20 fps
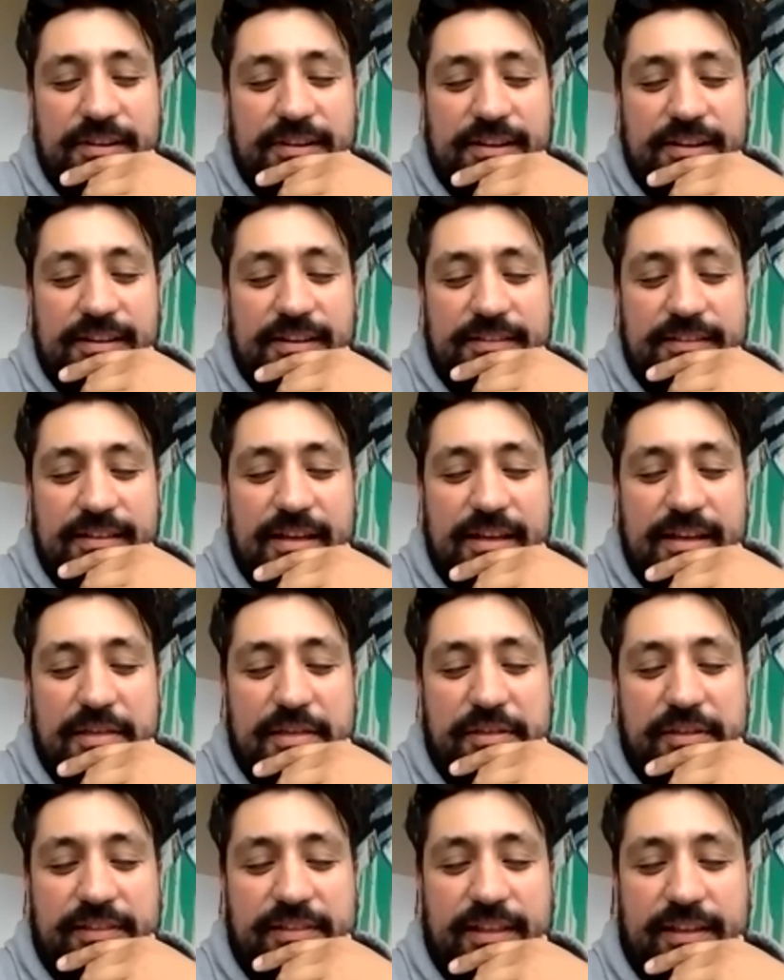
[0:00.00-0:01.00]
Uh, I, I
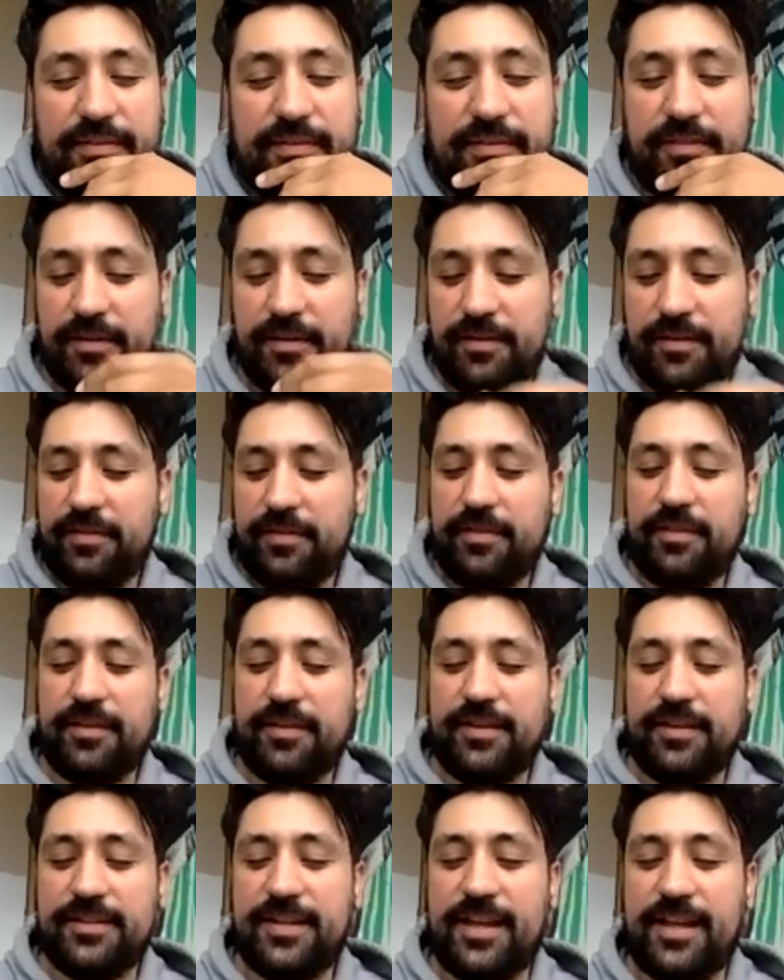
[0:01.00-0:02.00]
think like the, the
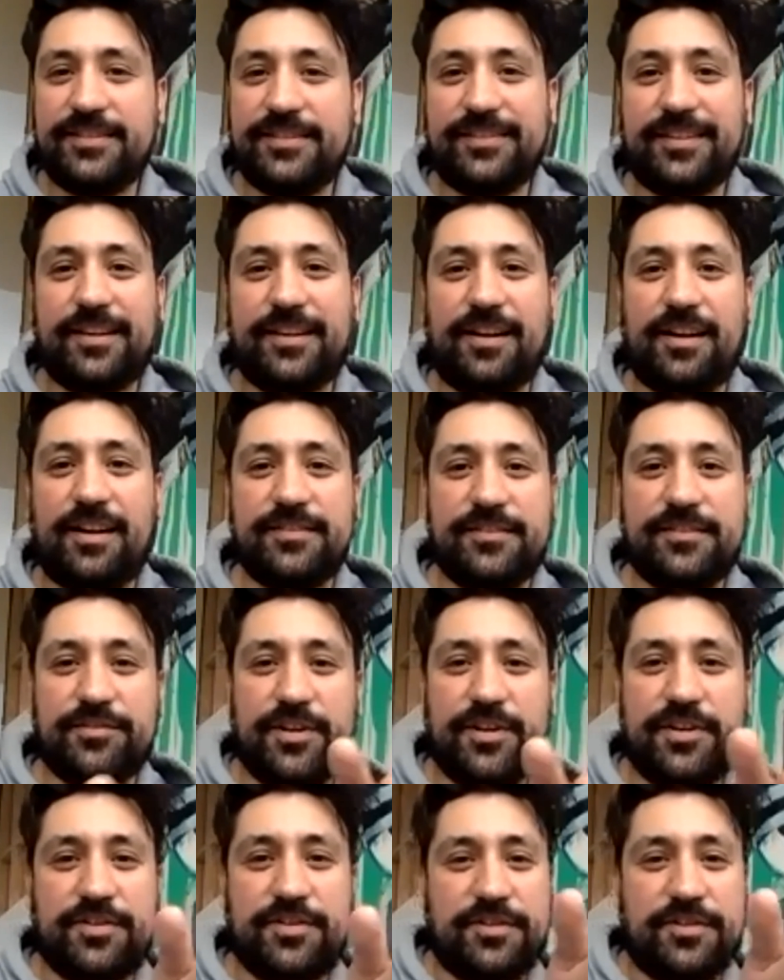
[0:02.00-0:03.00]
intense like
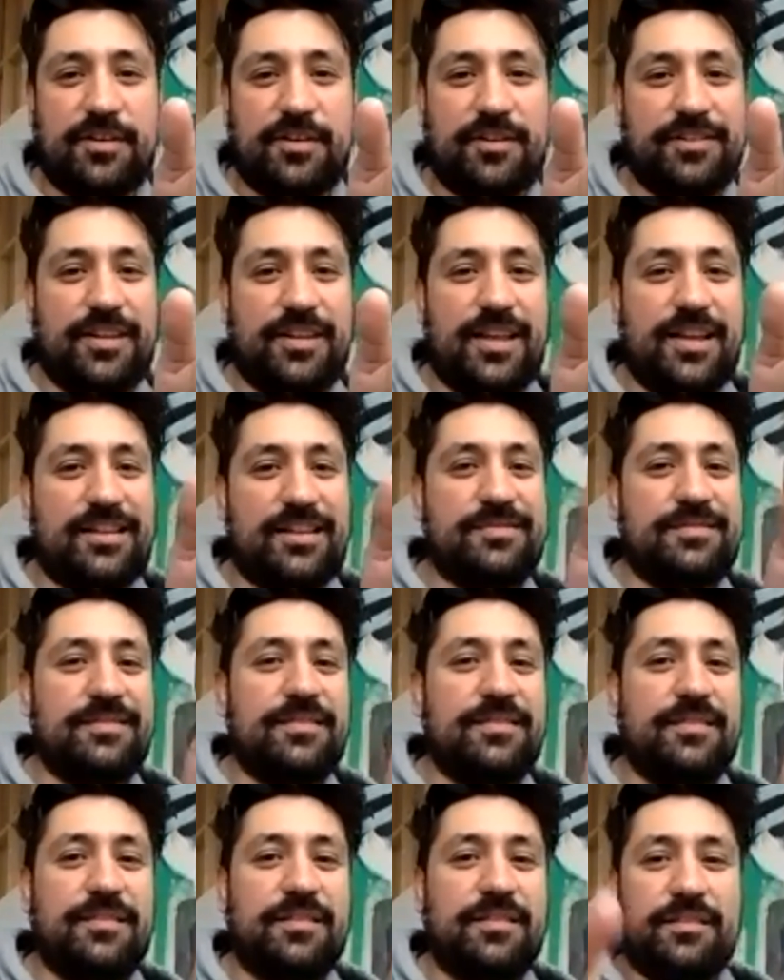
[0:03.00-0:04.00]
concentration on like
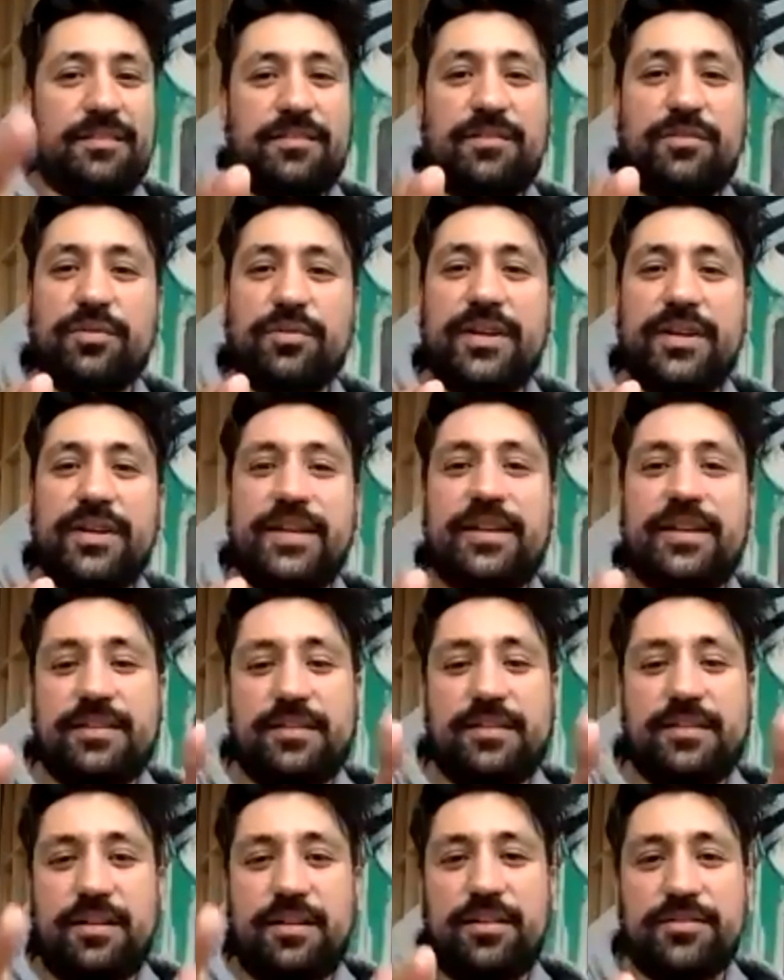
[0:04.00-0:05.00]
the Greek
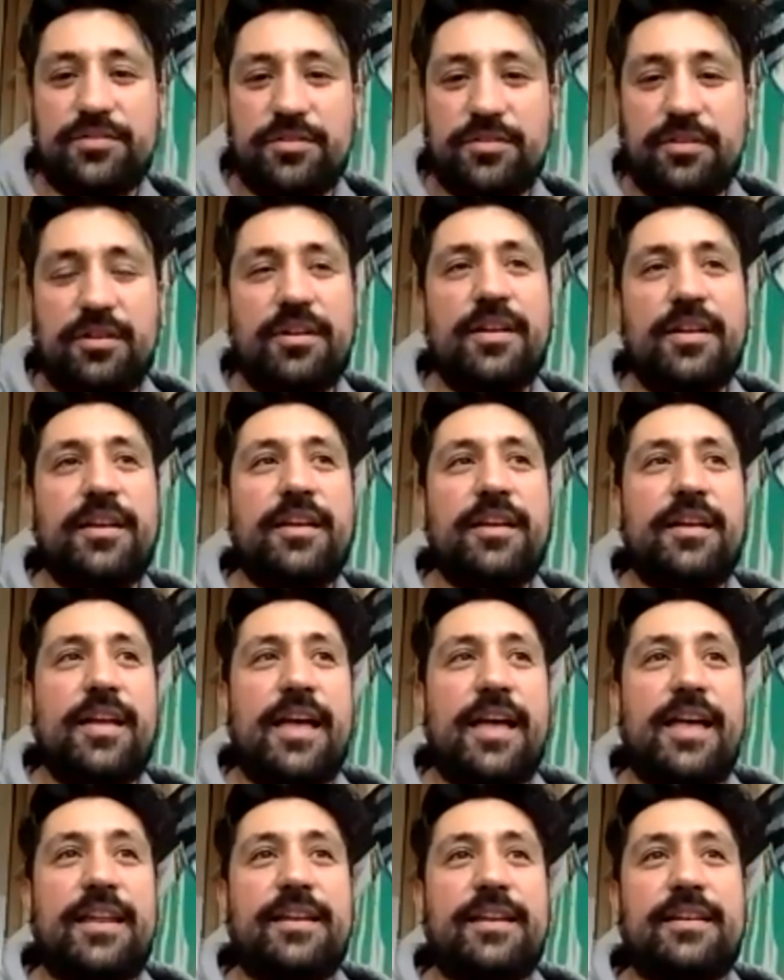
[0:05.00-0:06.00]
culture
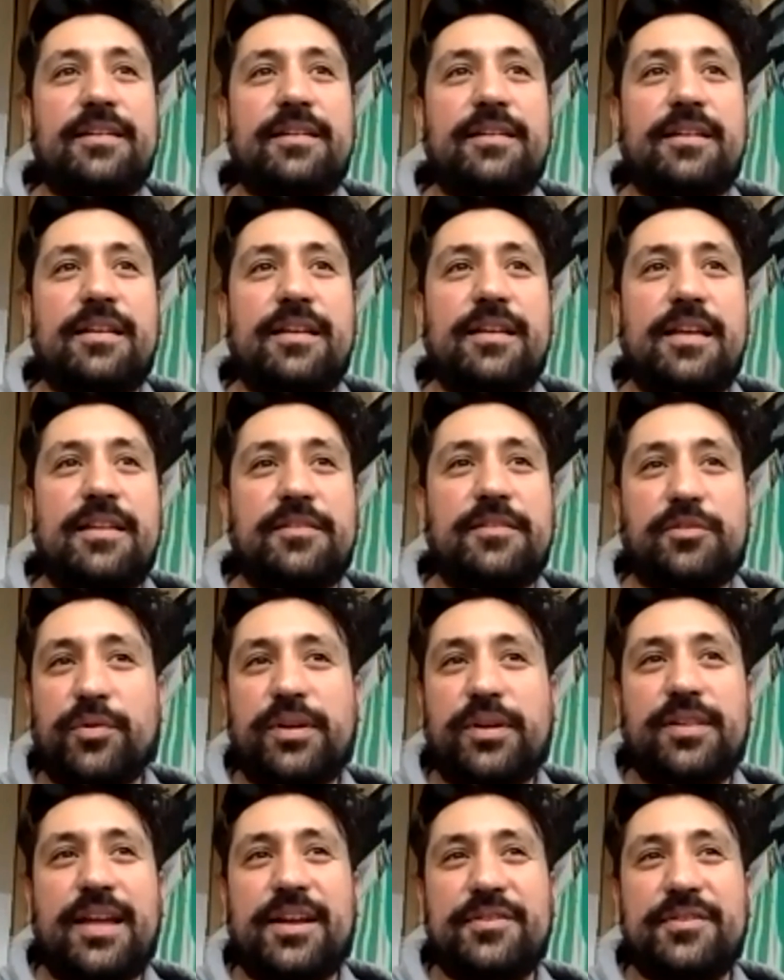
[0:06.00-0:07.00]
and, and
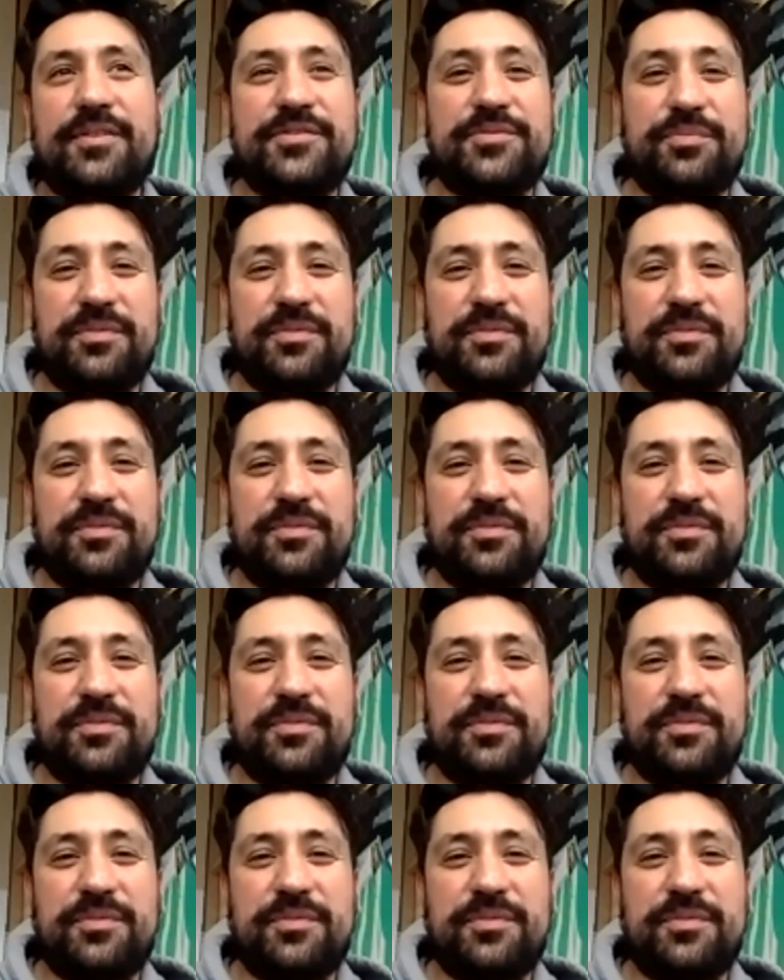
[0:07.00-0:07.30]
Greek language